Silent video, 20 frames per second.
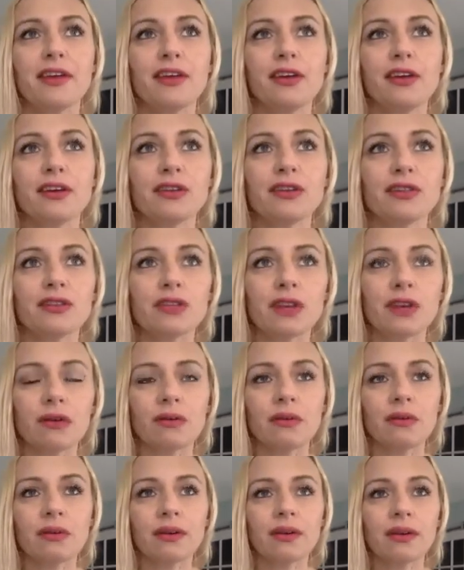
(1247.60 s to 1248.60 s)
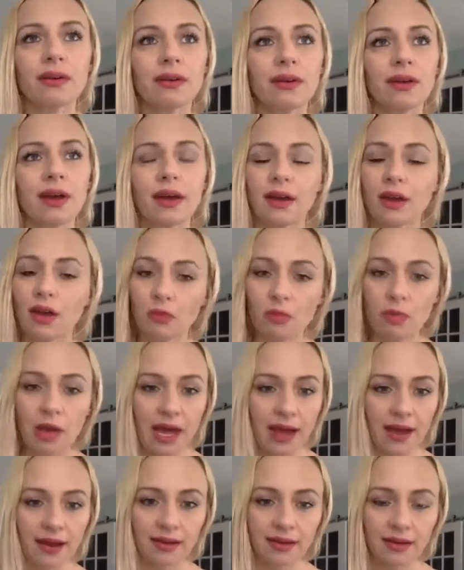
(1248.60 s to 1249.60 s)
So I go
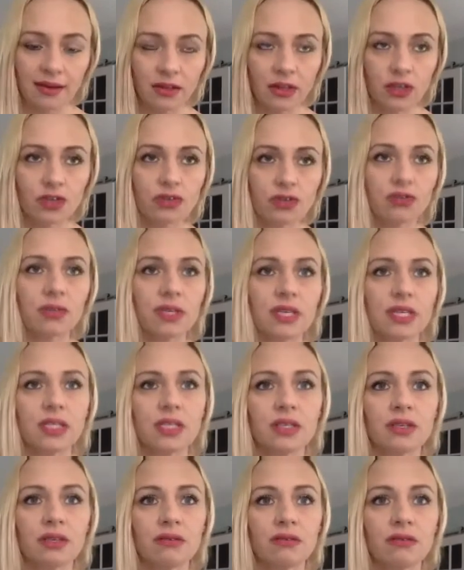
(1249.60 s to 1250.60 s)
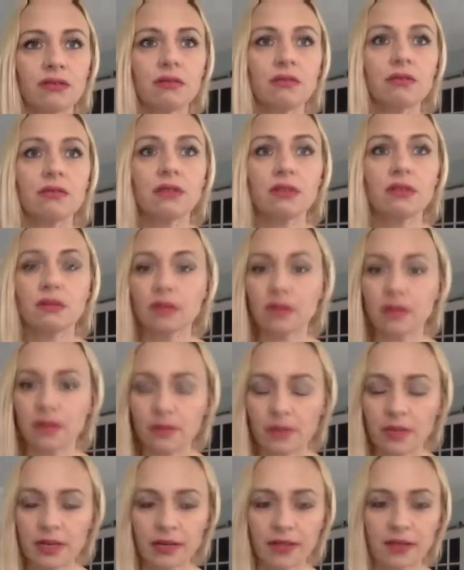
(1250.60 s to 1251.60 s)
back usually to do a little
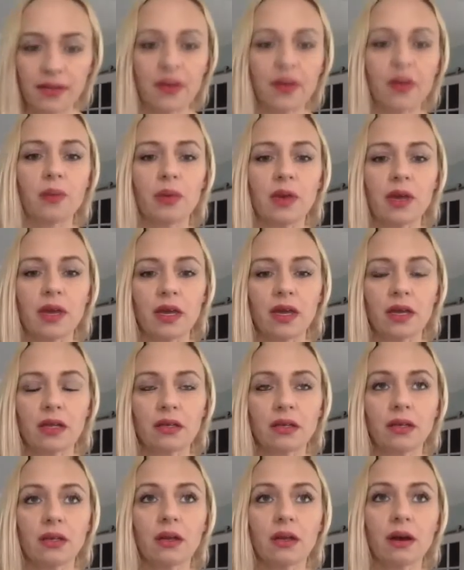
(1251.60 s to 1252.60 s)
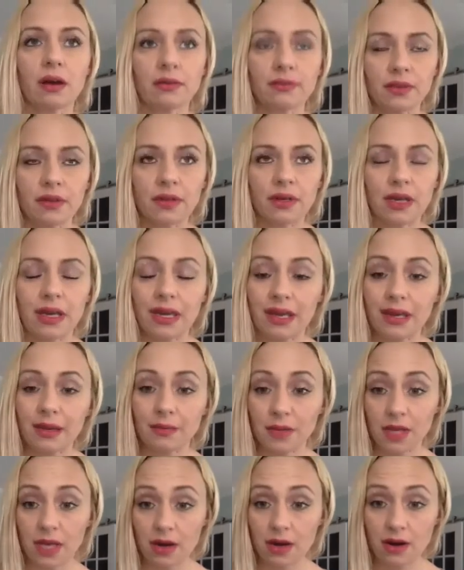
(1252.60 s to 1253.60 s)
bit of therapy, and often
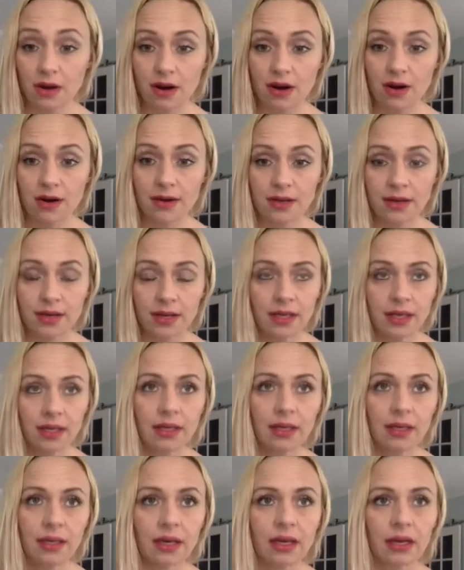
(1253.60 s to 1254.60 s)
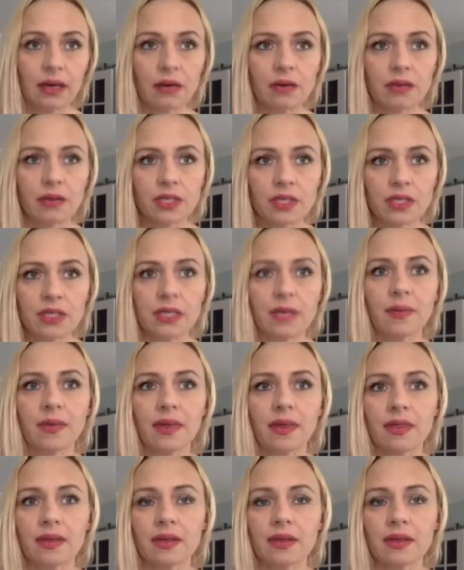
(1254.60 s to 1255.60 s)
EMDR, which is
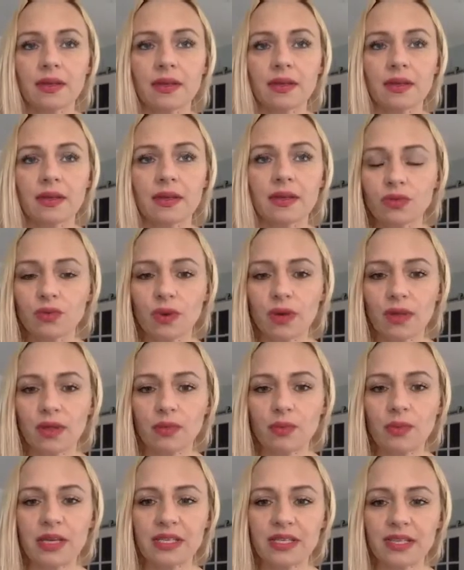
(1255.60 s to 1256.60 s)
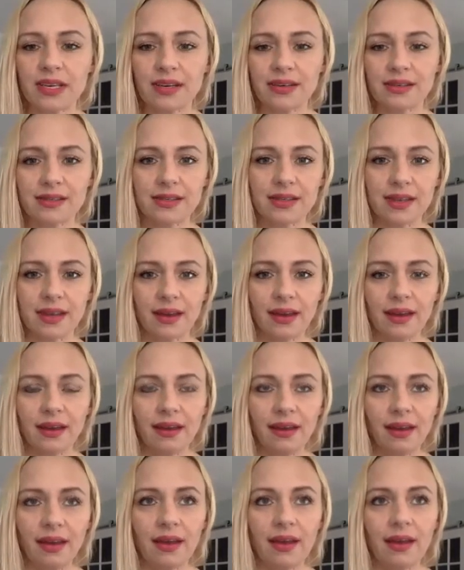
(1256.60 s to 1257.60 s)
something that's used with PTSD,
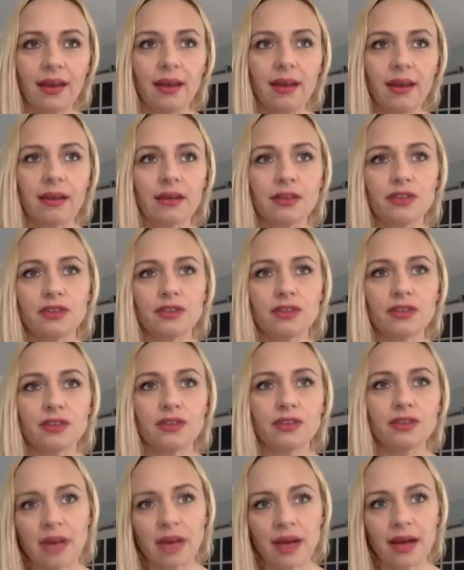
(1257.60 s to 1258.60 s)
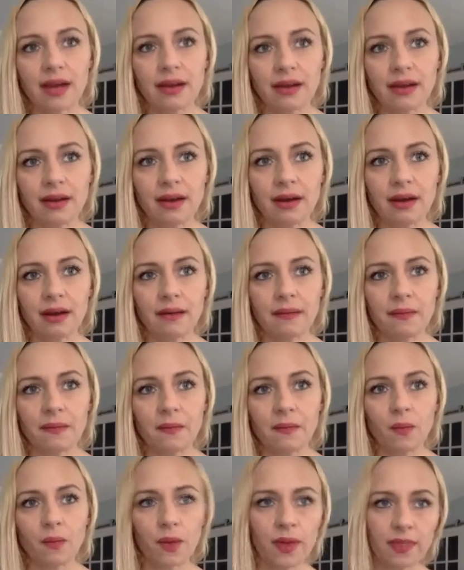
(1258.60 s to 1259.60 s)
and do that
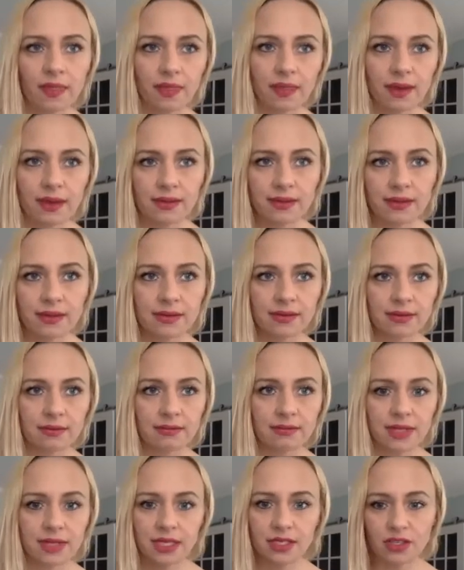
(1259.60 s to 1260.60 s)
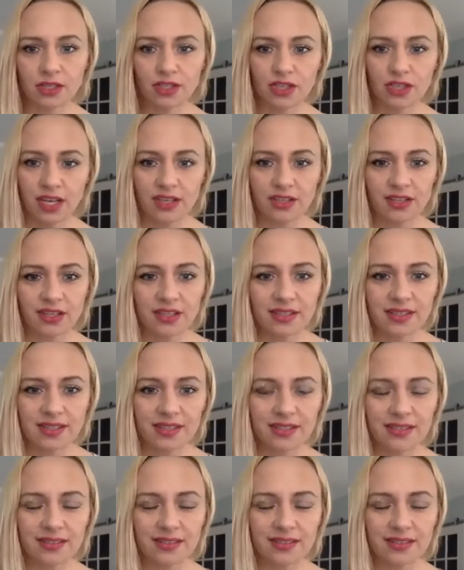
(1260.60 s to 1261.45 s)
when this season changes,